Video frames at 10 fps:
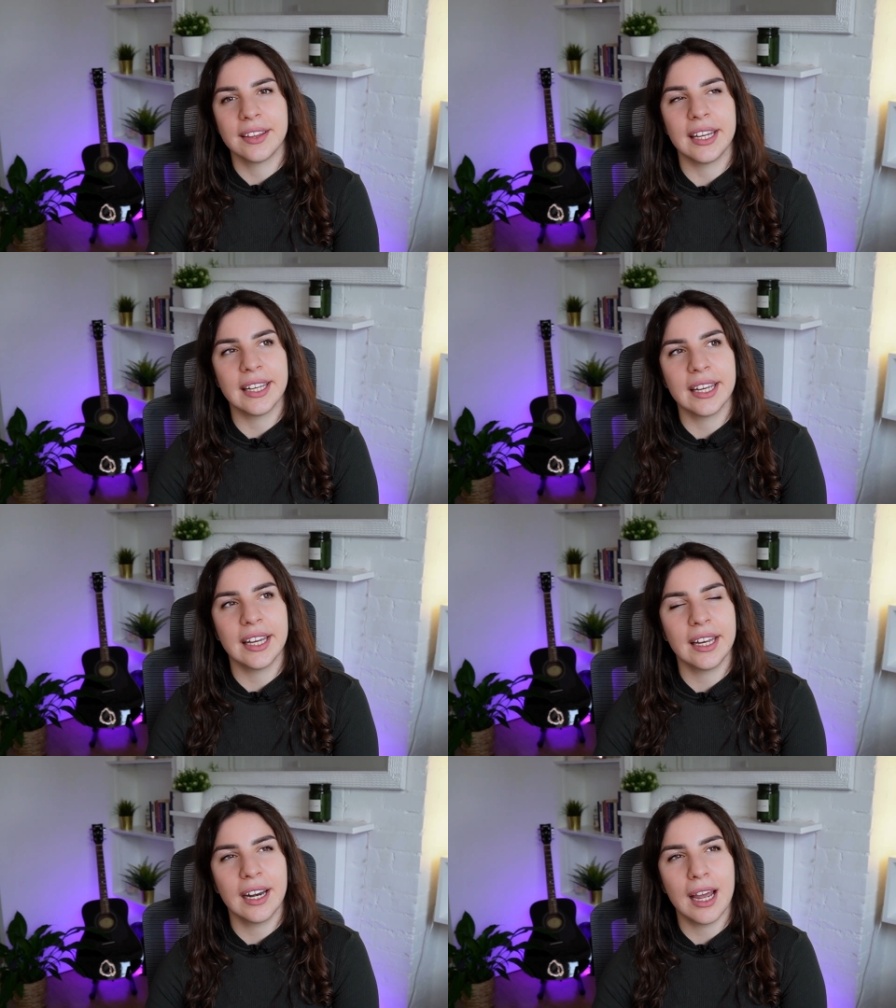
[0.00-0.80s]

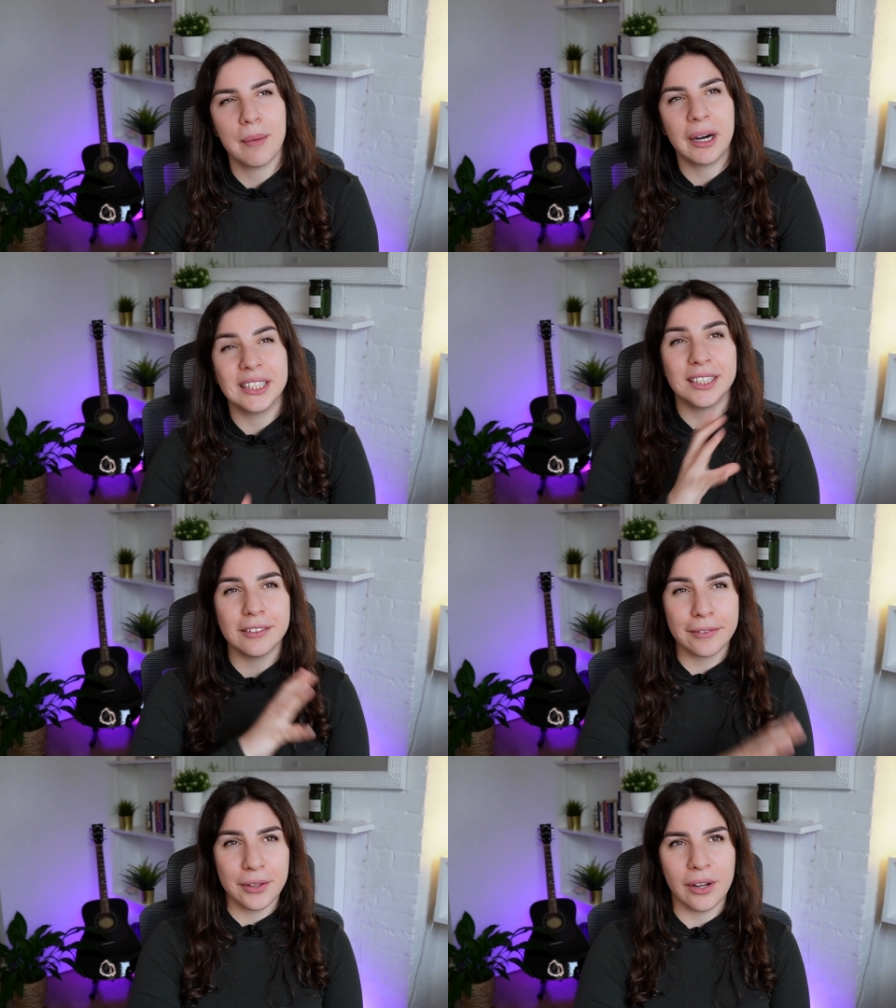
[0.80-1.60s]
thinking about
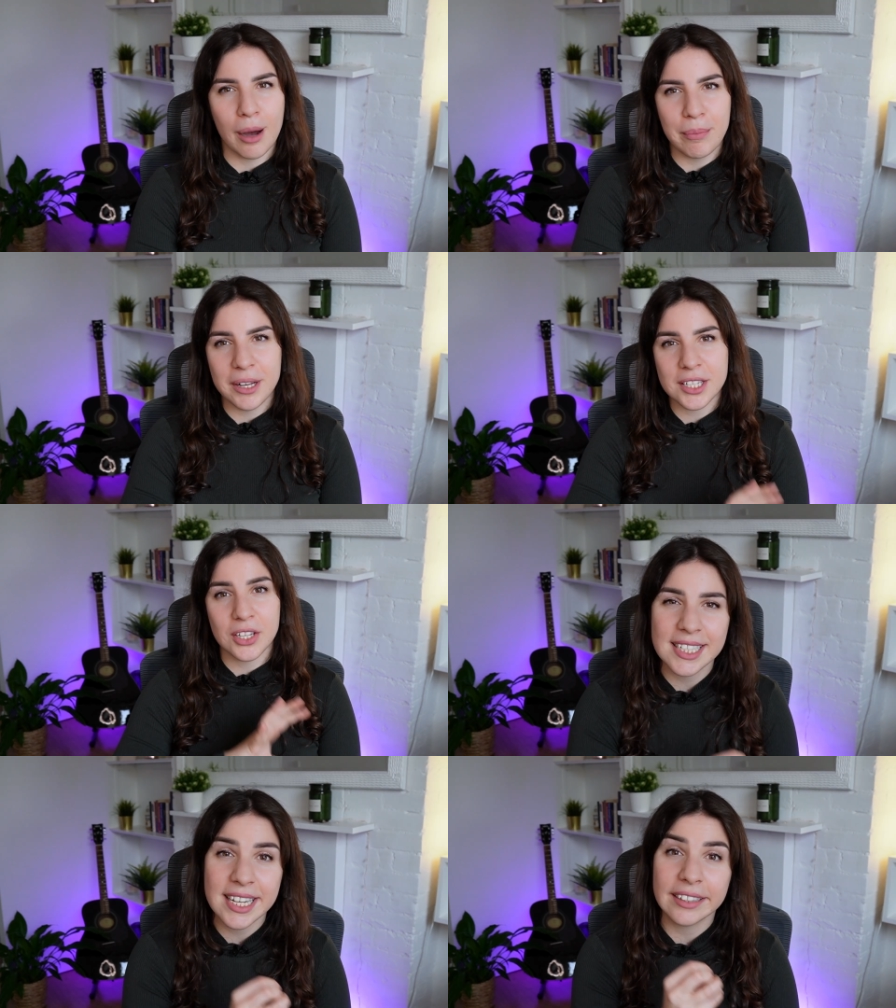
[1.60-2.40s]
different
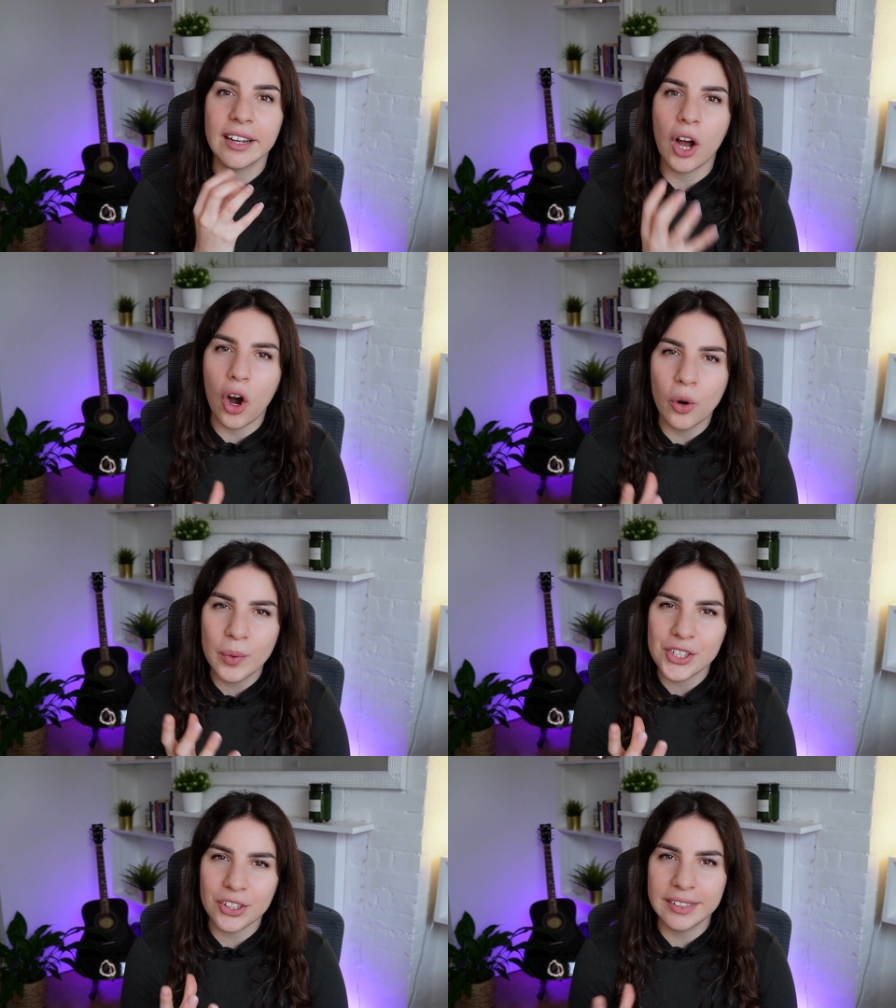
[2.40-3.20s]
topics, necessarily
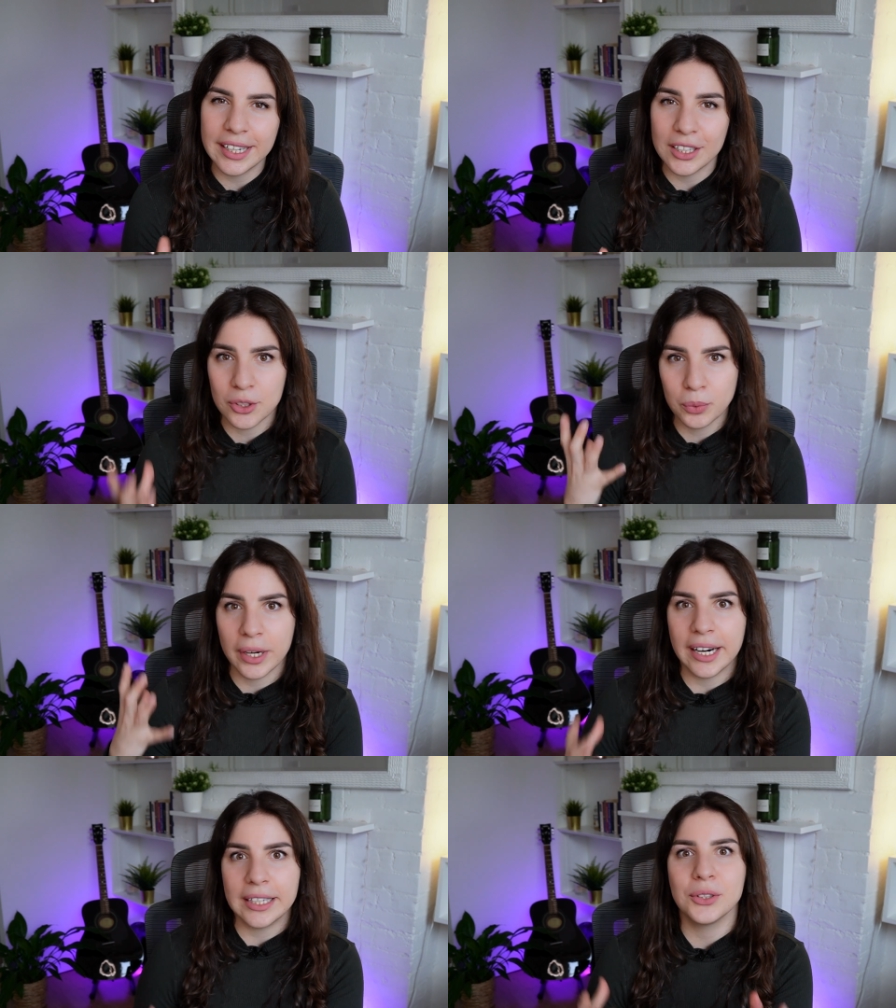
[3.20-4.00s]
always related to
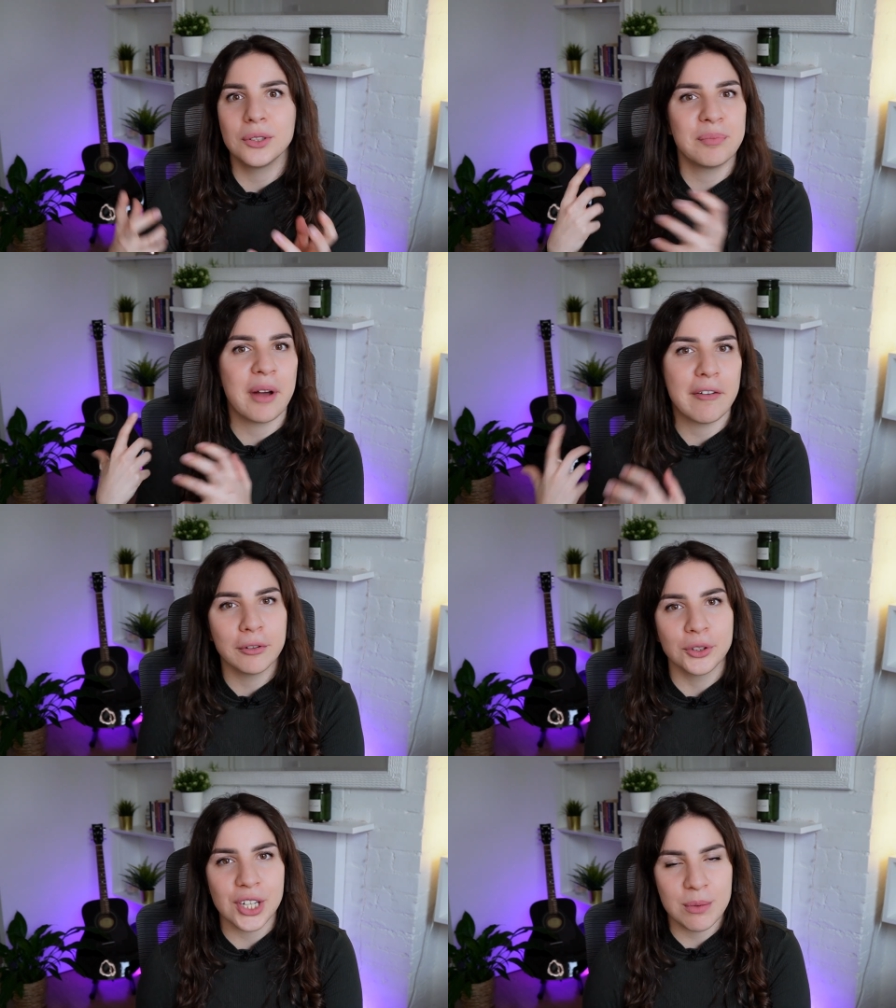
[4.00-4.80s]
what I do in my
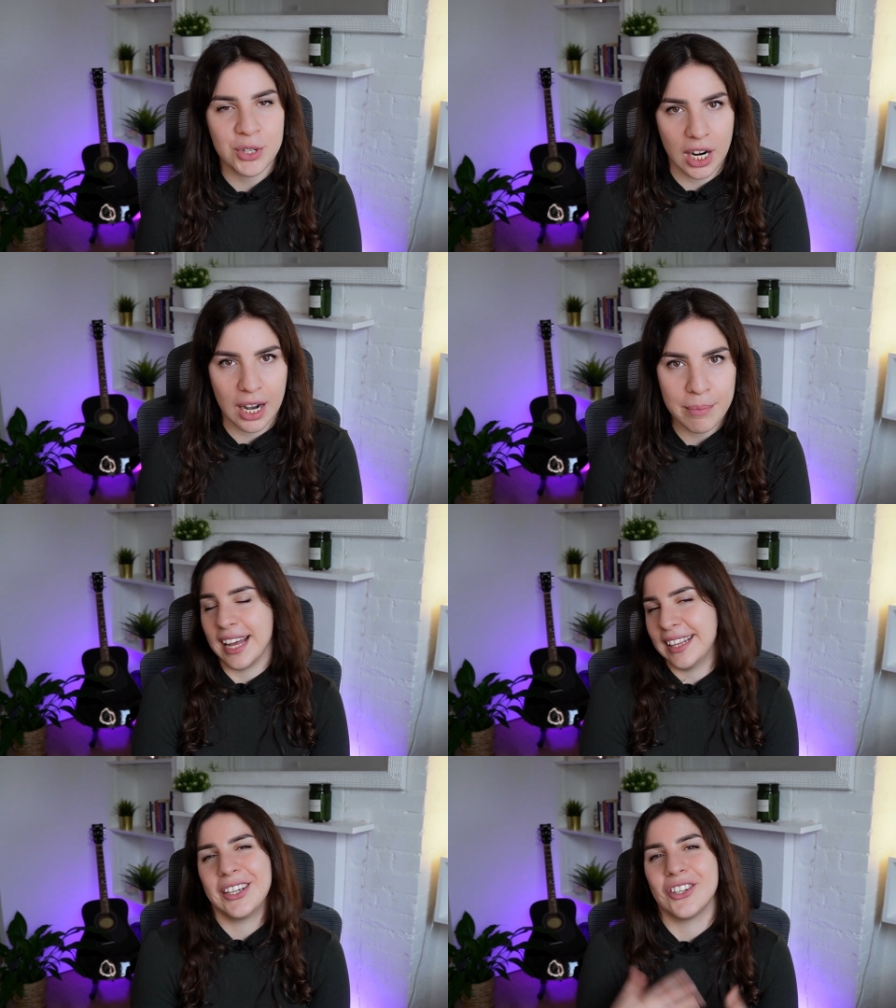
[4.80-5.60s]
full-time job.
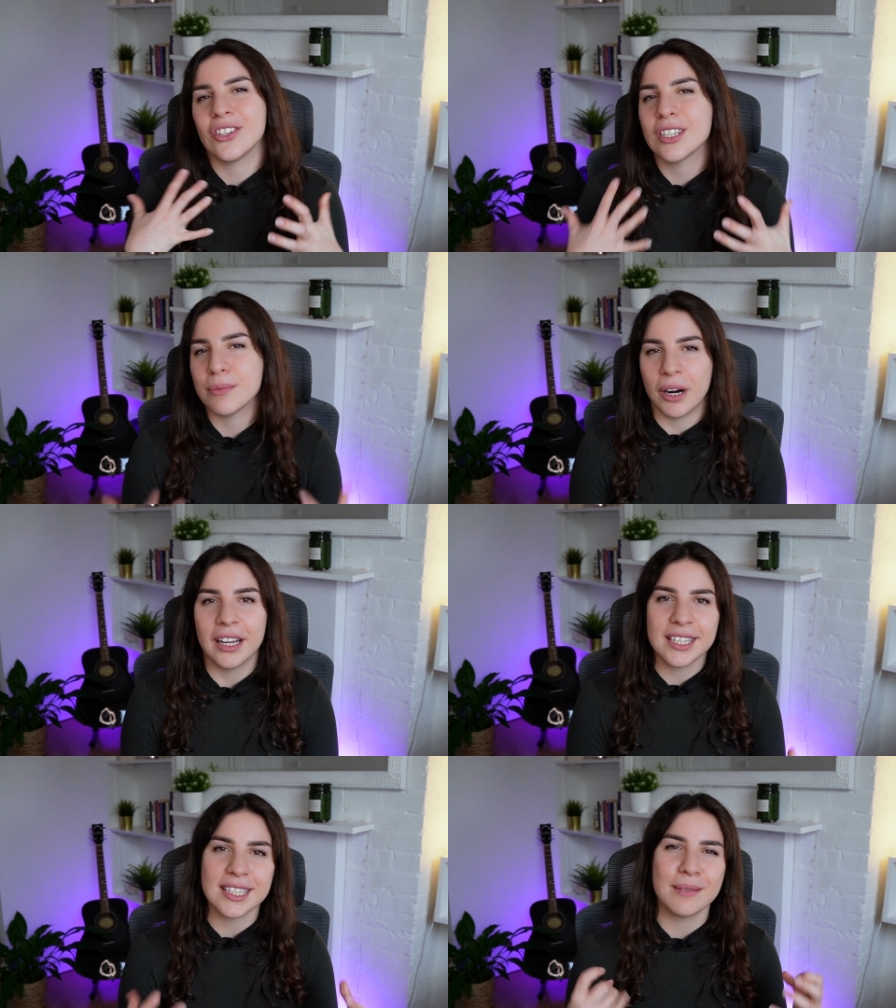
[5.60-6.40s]
I think it just
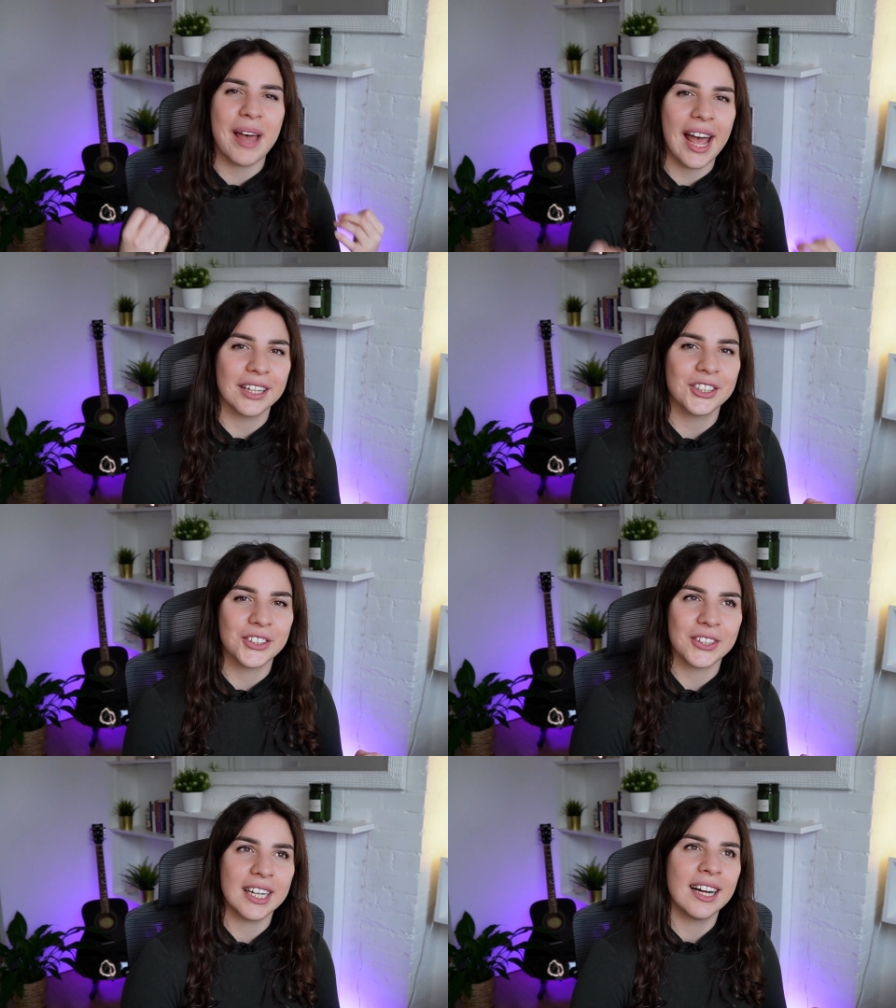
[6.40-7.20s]
sparks some
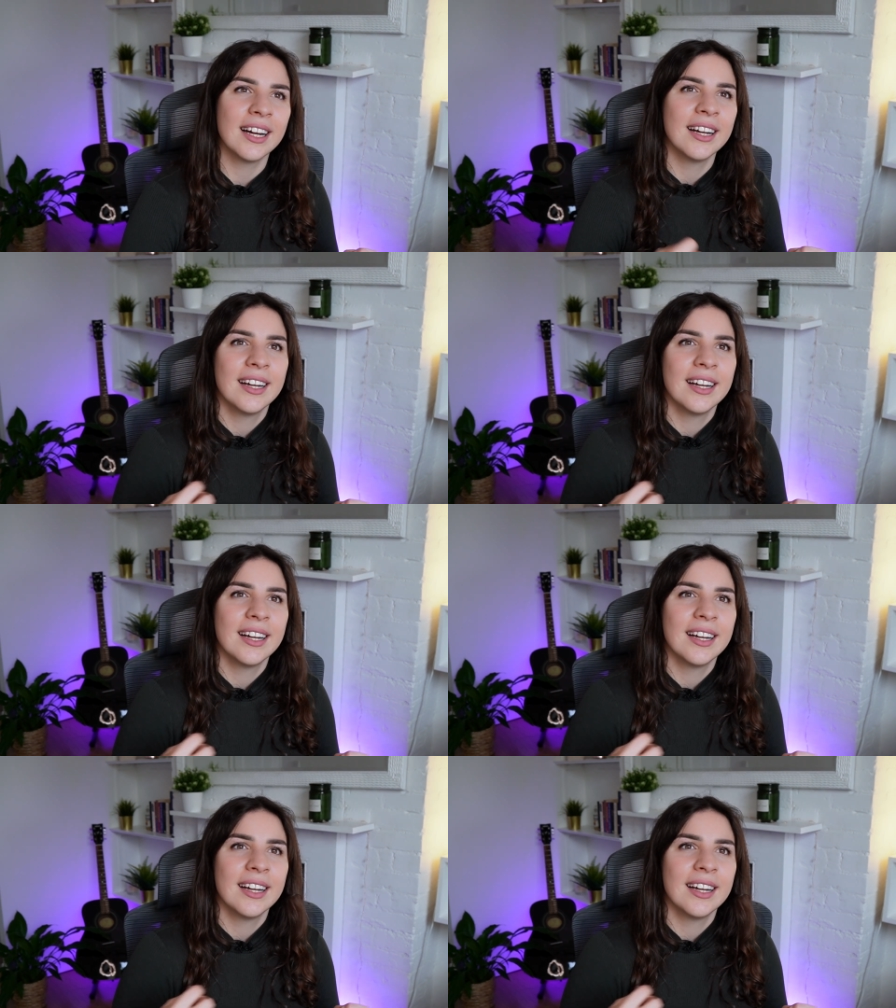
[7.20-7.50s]
extra